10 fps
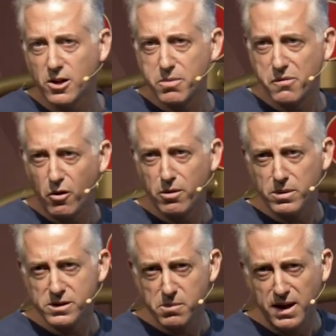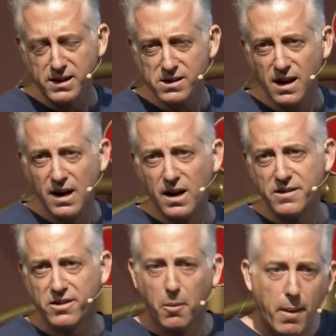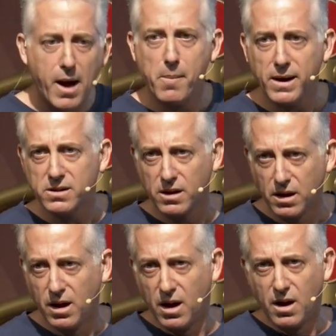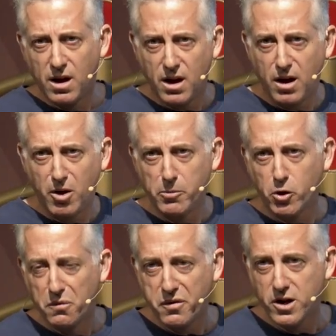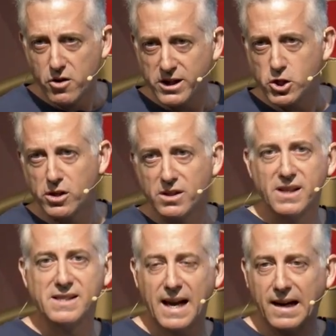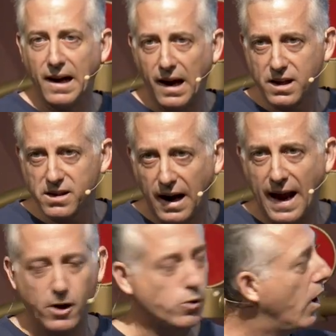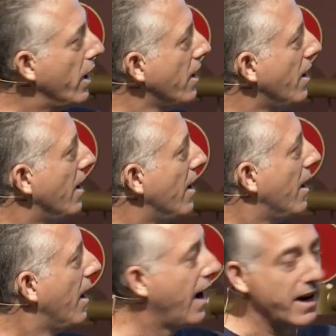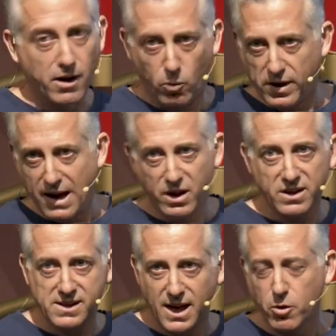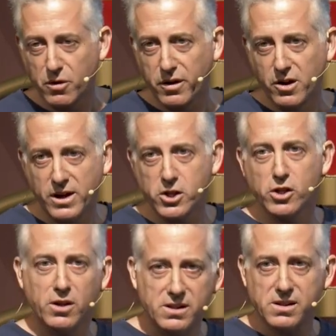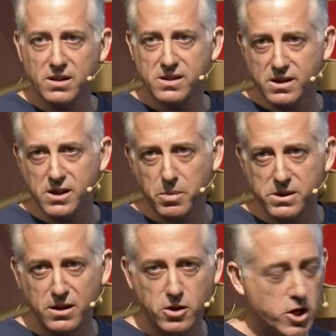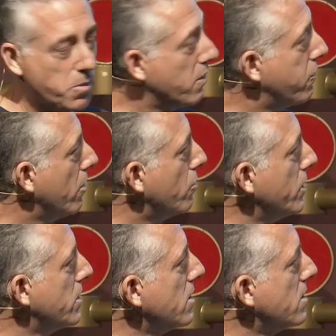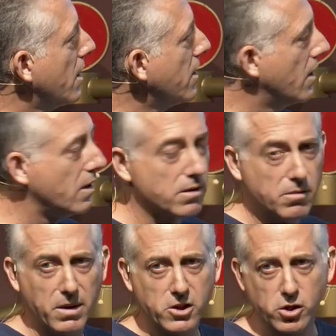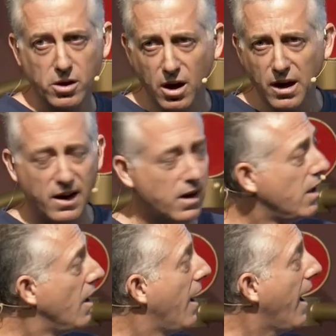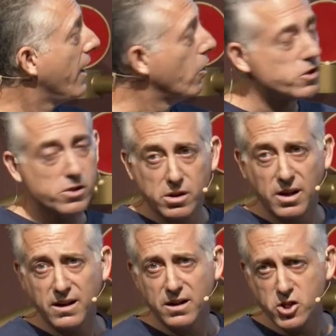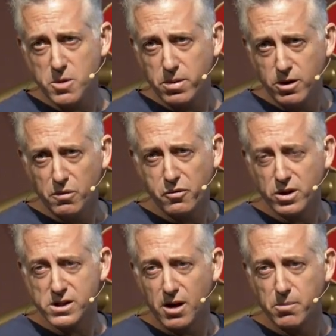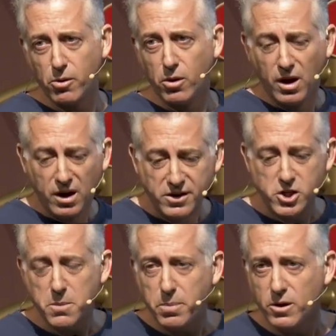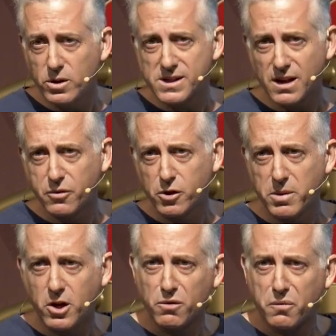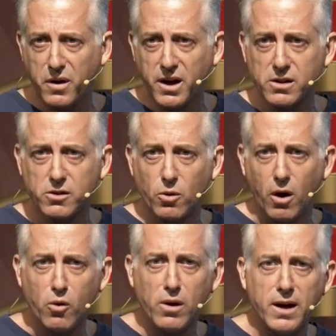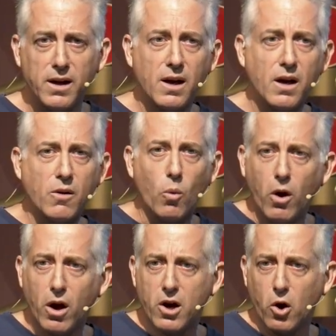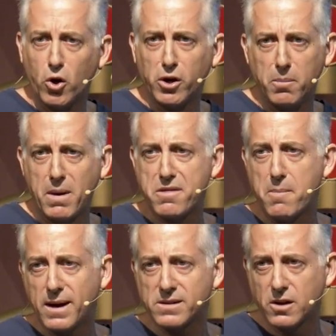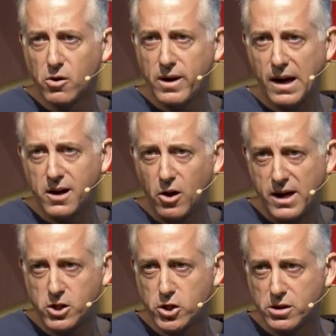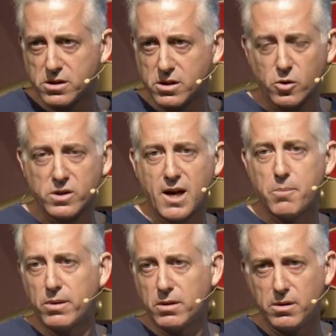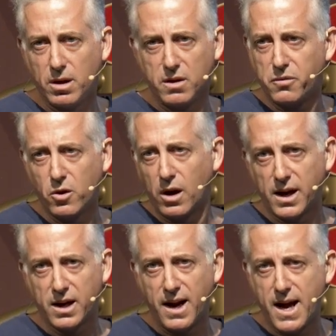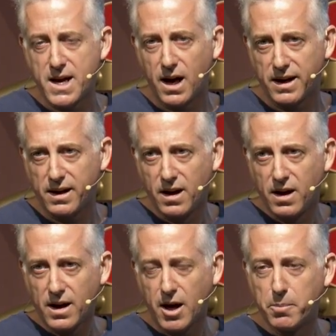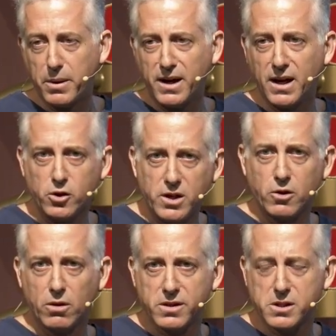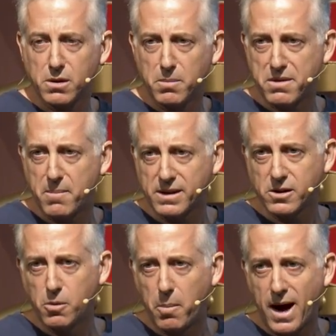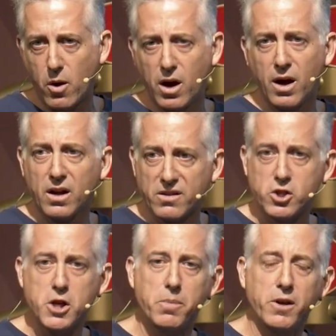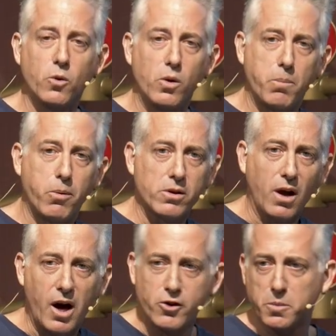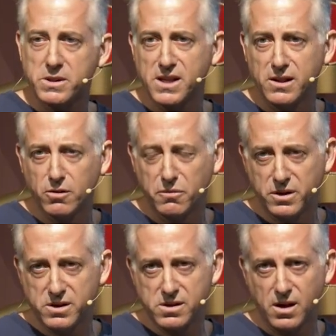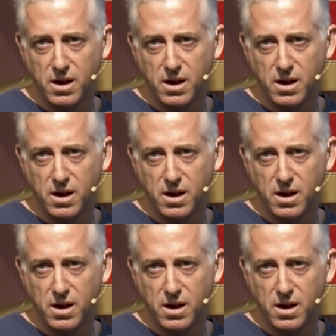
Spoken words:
performance means that the bare metal configuration is exactly like the cloud one, and with having the same configuration, it's still 60% cheaper for reasons I mentioned earlier. And also taking GPU, for example, the GPU itself could be configured to only work on mathematical calculations. So example, if you are like an AI company and you need all this mathematical power, the GPU will put 100% of its